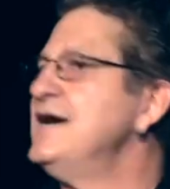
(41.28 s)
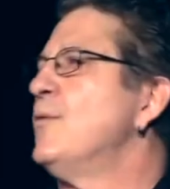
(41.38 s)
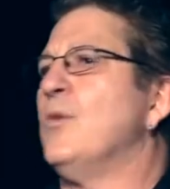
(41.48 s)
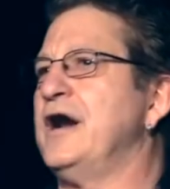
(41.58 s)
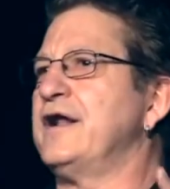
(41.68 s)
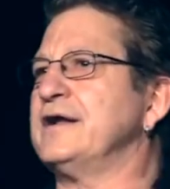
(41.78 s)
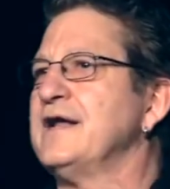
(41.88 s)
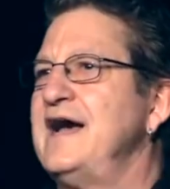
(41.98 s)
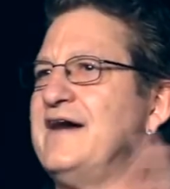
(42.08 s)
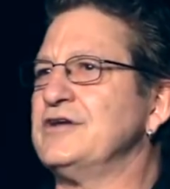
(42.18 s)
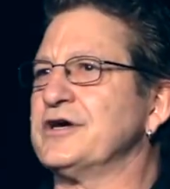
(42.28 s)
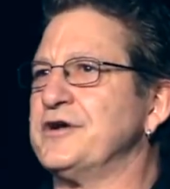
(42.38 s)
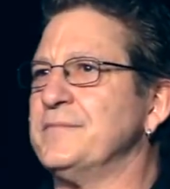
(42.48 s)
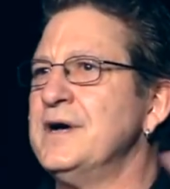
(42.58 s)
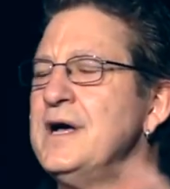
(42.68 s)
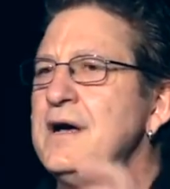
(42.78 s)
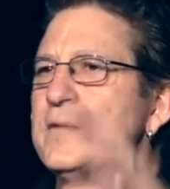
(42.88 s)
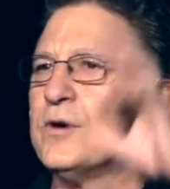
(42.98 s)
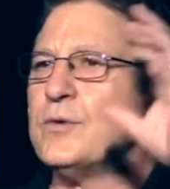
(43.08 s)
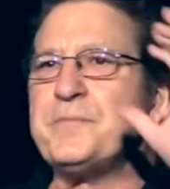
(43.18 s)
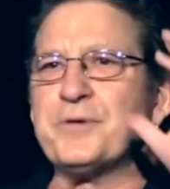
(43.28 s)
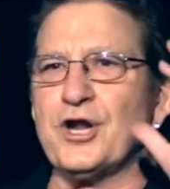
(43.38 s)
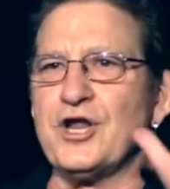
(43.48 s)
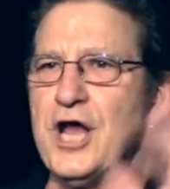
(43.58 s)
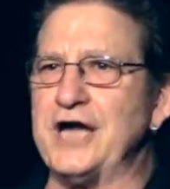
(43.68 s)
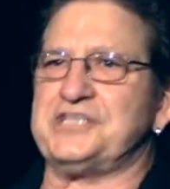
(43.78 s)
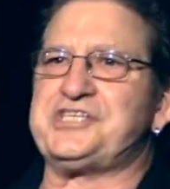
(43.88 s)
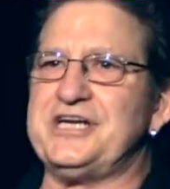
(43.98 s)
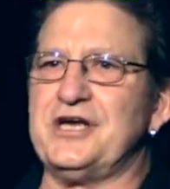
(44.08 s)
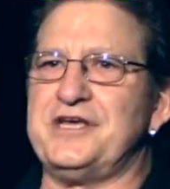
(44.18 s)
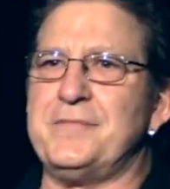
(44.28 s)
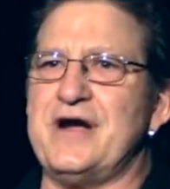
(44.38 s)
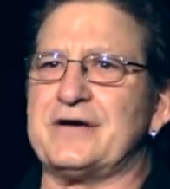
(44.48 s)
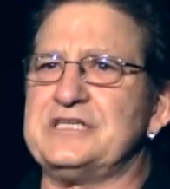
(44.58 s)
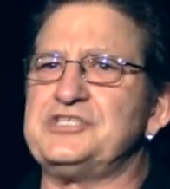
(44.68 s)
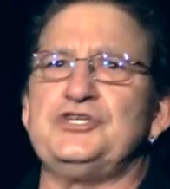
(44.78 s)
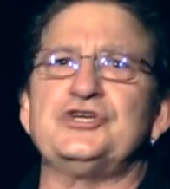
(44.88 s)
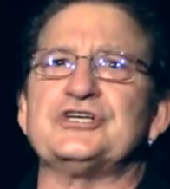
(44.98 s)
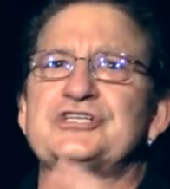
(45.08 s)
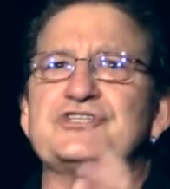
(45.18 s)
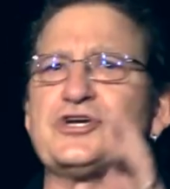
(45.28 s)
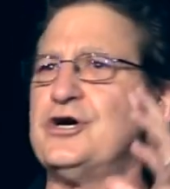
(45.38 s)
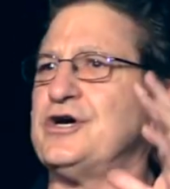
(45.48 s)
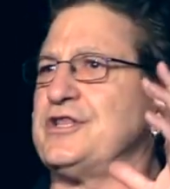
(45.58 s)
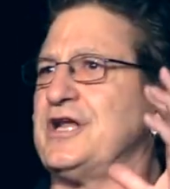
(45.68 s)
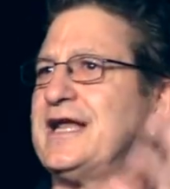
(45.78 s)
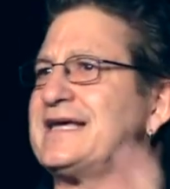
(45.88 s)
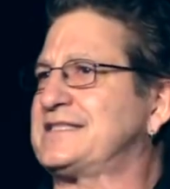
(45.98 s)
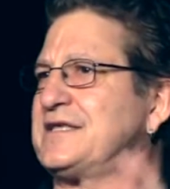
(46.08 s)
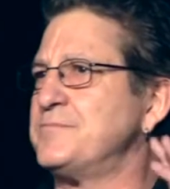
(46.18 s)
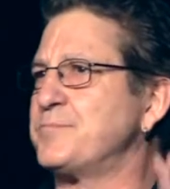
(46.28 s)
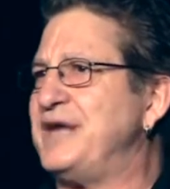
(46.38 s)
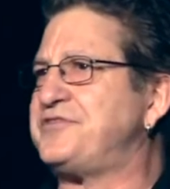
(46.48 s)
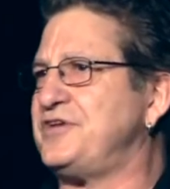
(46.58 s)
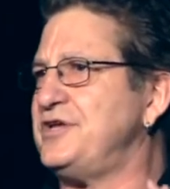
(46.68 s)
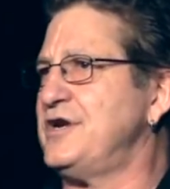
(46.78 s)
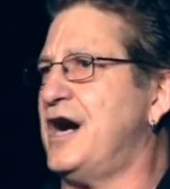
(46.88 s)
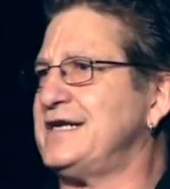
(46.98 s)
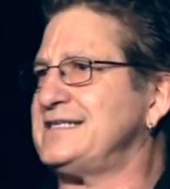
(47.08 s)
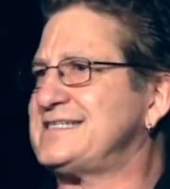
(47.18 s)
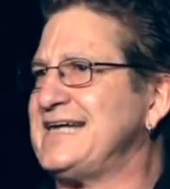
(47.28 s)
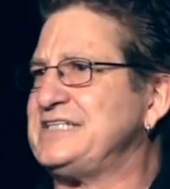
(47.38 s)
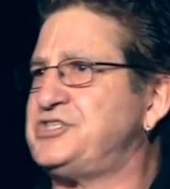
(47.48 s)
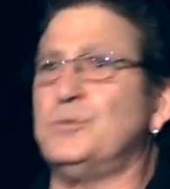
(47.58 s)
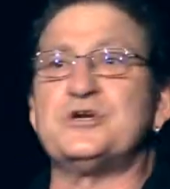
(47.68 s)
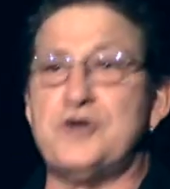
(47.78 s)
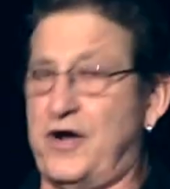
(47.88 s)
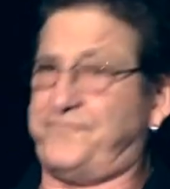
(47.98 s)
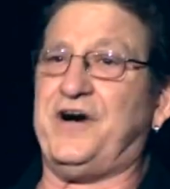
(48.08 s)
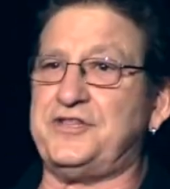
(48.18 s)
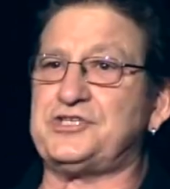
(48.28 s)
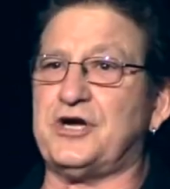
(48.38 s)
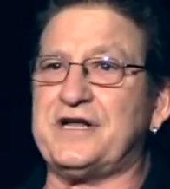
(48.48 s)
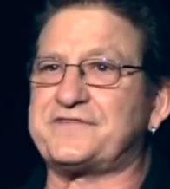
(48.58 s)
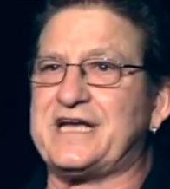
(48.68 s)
Why not? Have a look at them. But we put a lot of shit on the Americans. You could tour the length and breadth of the United States. You would not find the John F.